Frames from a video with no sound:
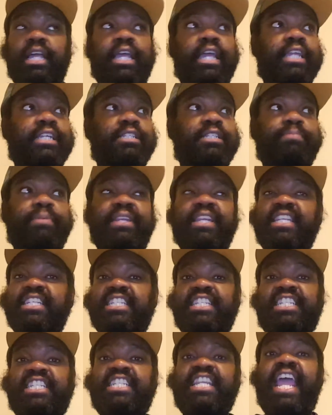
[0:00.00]
It's been
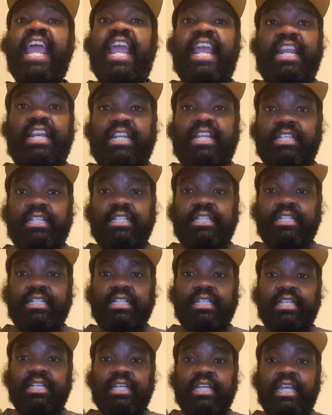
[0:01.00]
insane.
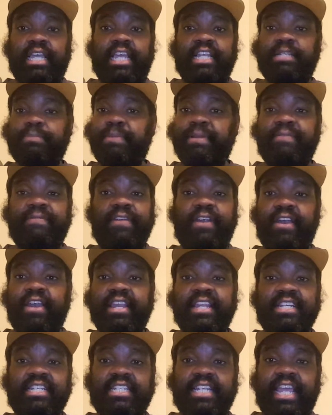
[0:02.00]
It's been
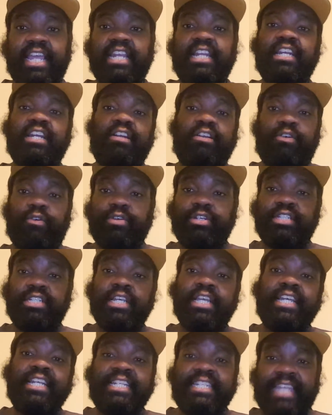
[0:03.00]
very insane. And of
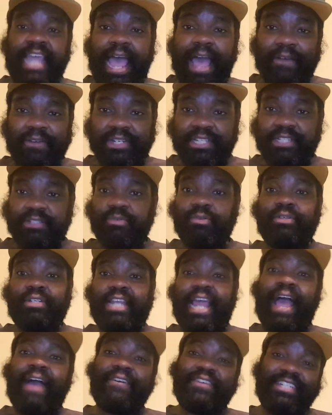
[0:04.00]
course, Dallas,
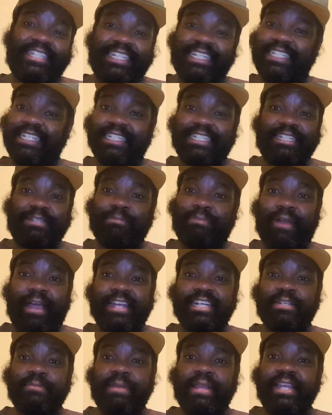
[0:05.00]
this isn't a
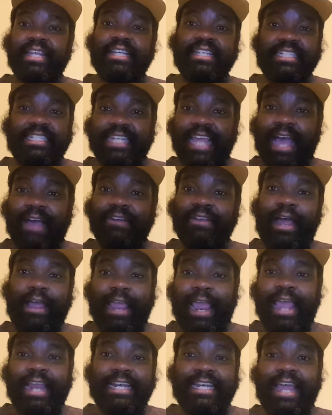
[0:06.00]
surprise to me, because
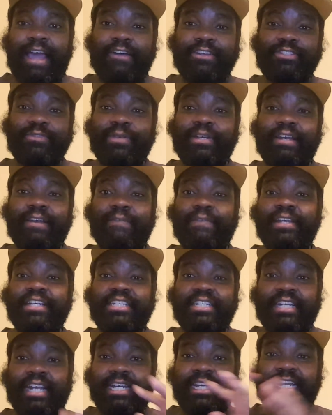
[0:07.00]
I had Dallas win the
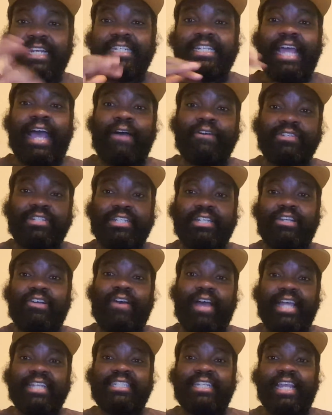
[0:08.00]
division. I think Dallas is the
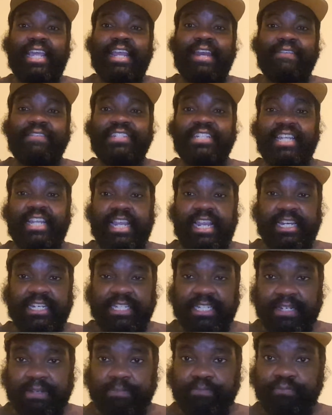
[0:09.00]
class of the NFC
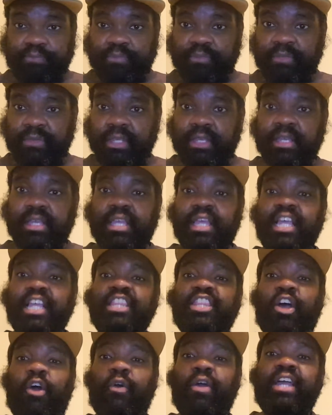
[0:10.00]
East.
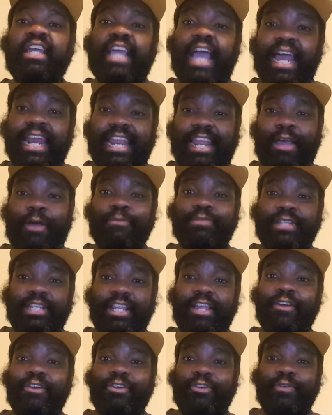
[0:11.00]
Though it kind of helps that
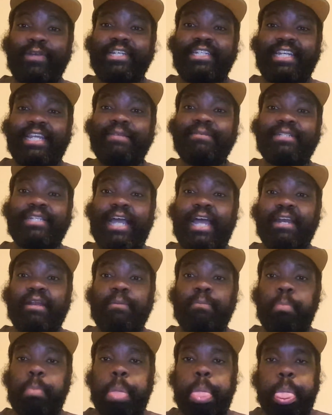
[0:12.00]
the other three teams kind
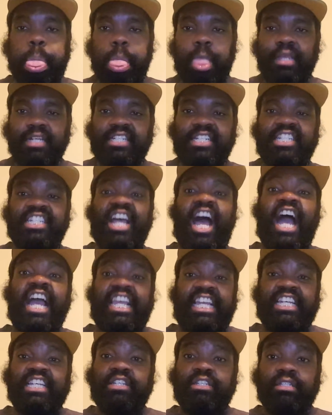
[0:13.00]
of
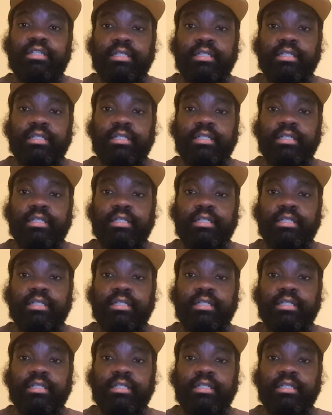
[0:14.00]
suck.